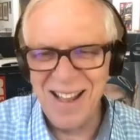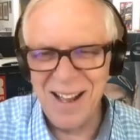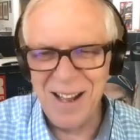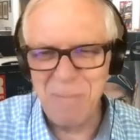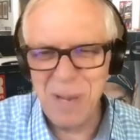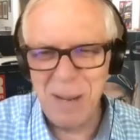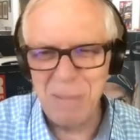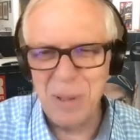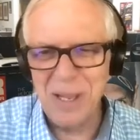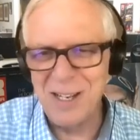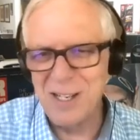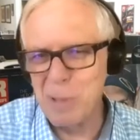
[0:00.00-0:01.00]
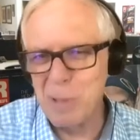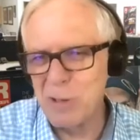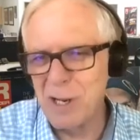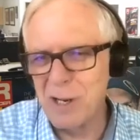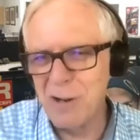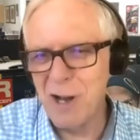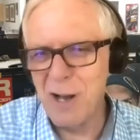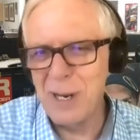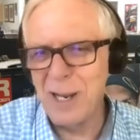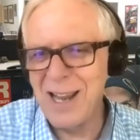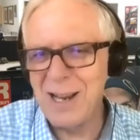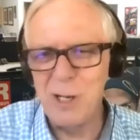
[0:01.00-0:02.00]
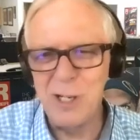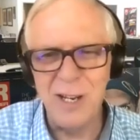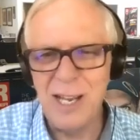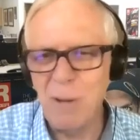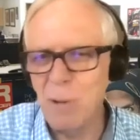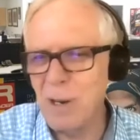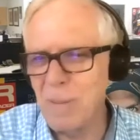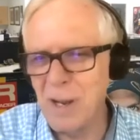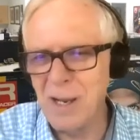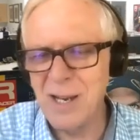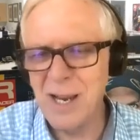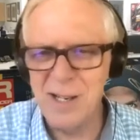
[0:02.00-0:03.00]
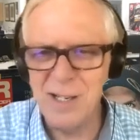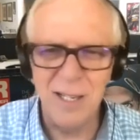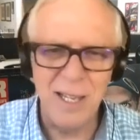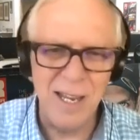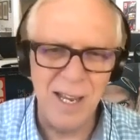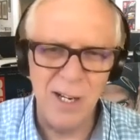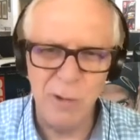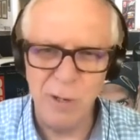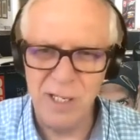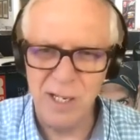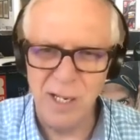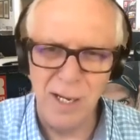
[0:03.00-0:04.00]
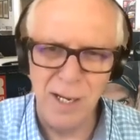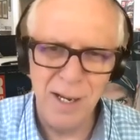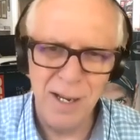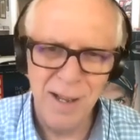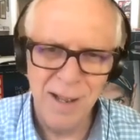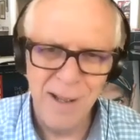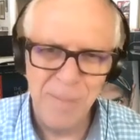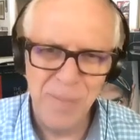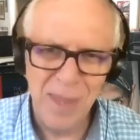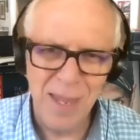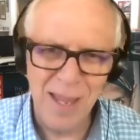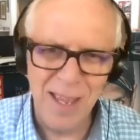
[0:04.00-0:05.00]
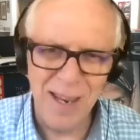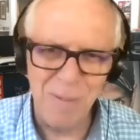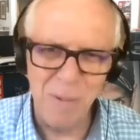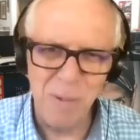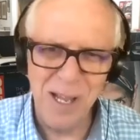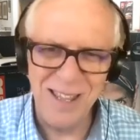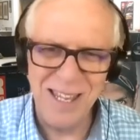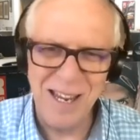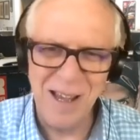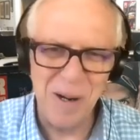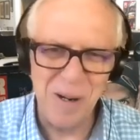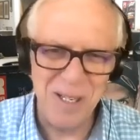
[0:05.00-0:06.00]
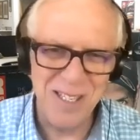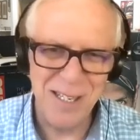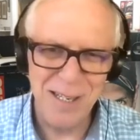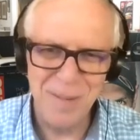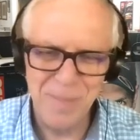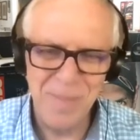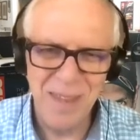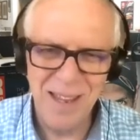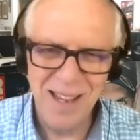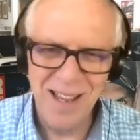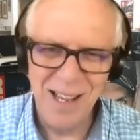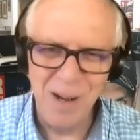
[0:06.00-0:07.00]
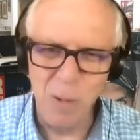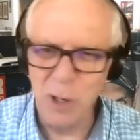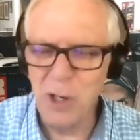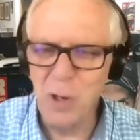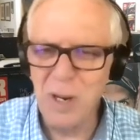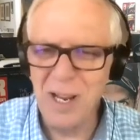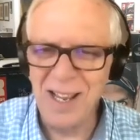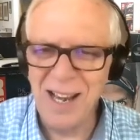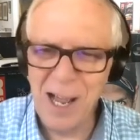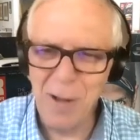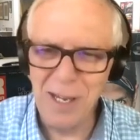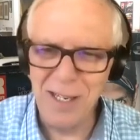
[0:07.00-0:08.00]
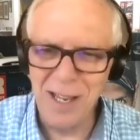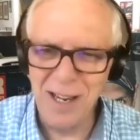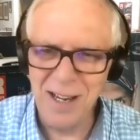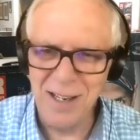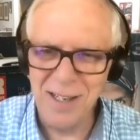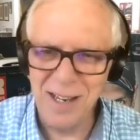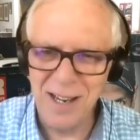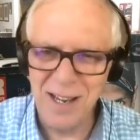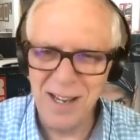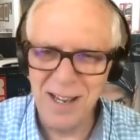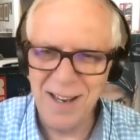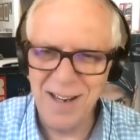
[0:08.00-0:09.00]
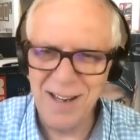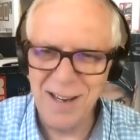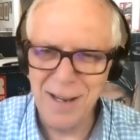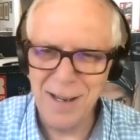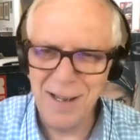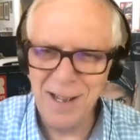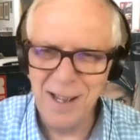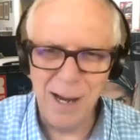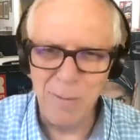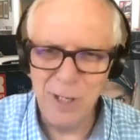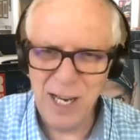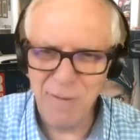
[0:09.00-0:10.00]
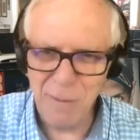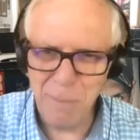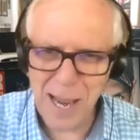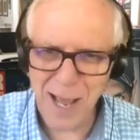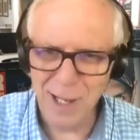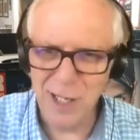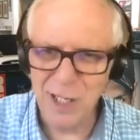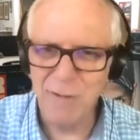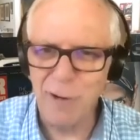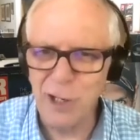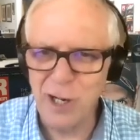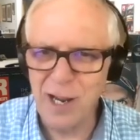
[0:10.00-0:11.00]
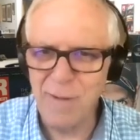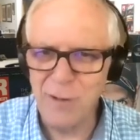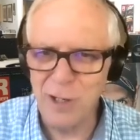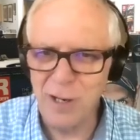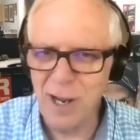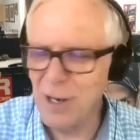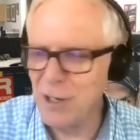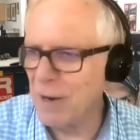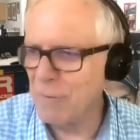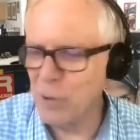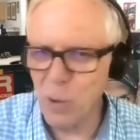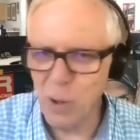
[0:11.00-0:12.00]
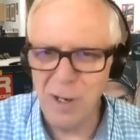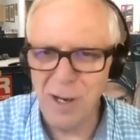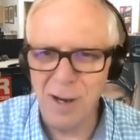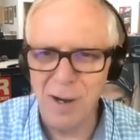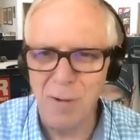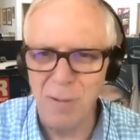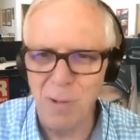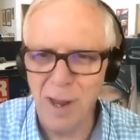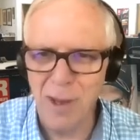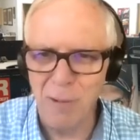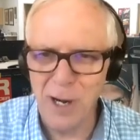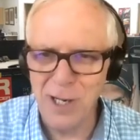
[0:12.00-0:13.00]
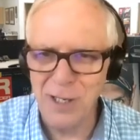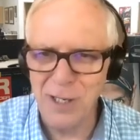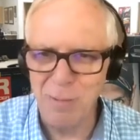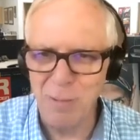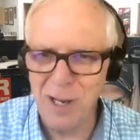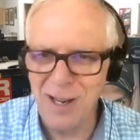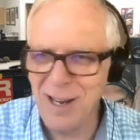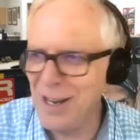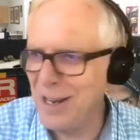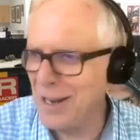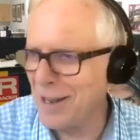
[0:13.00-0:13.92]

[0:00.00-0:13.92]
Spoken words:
people that spoke a common language, and they were intensely interested in what the others were doing and how they did it. And I was even ballast for Jeff Gordon during one of the races when he